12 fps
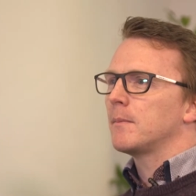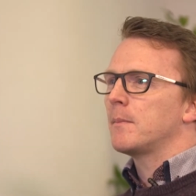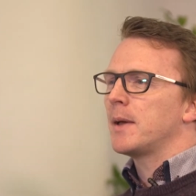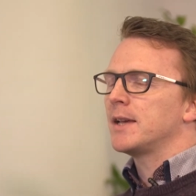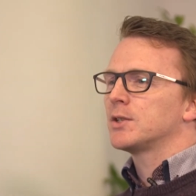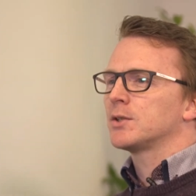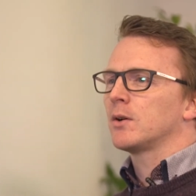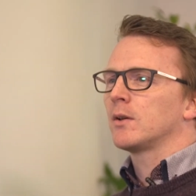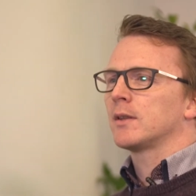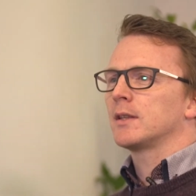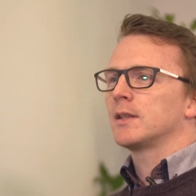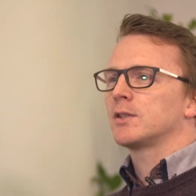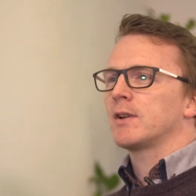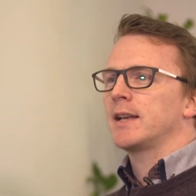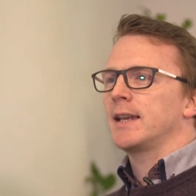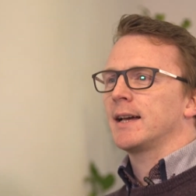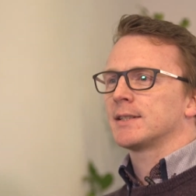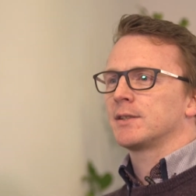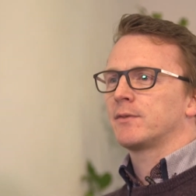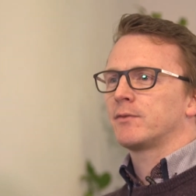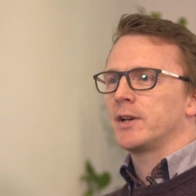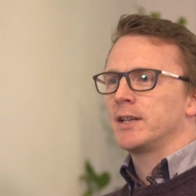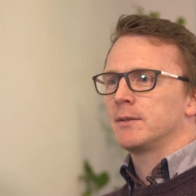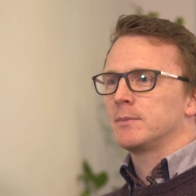Make sure that the trainee has the
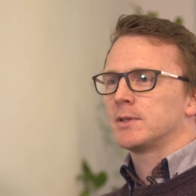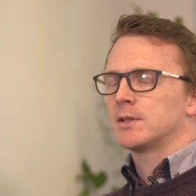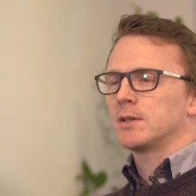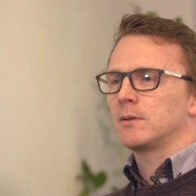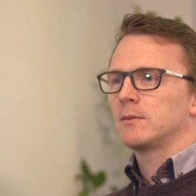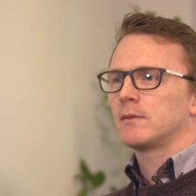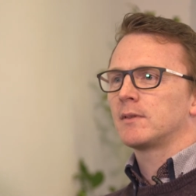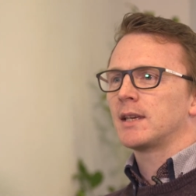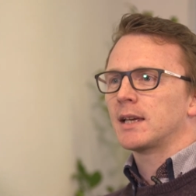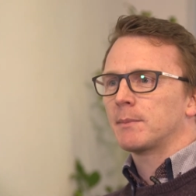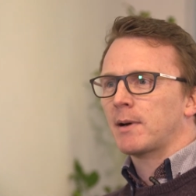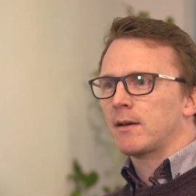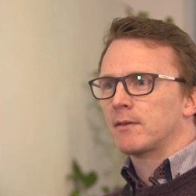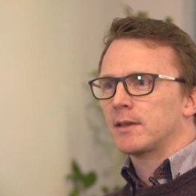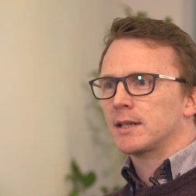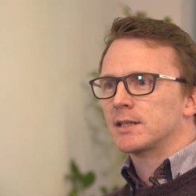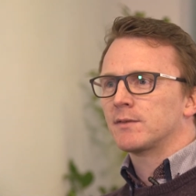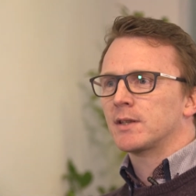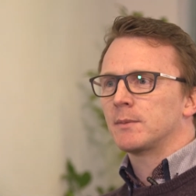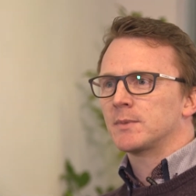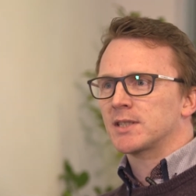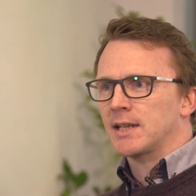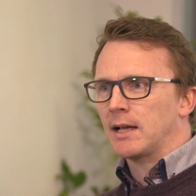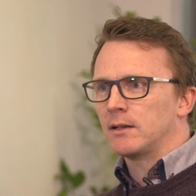freedom to think about things for
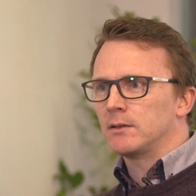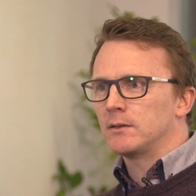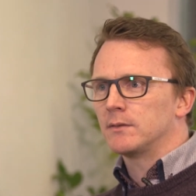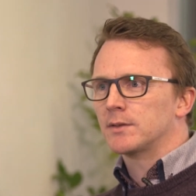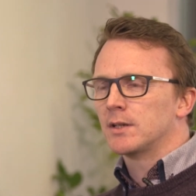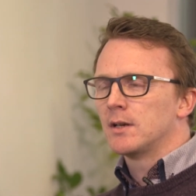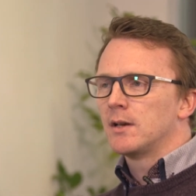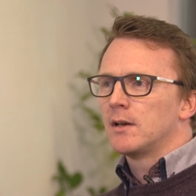themselves,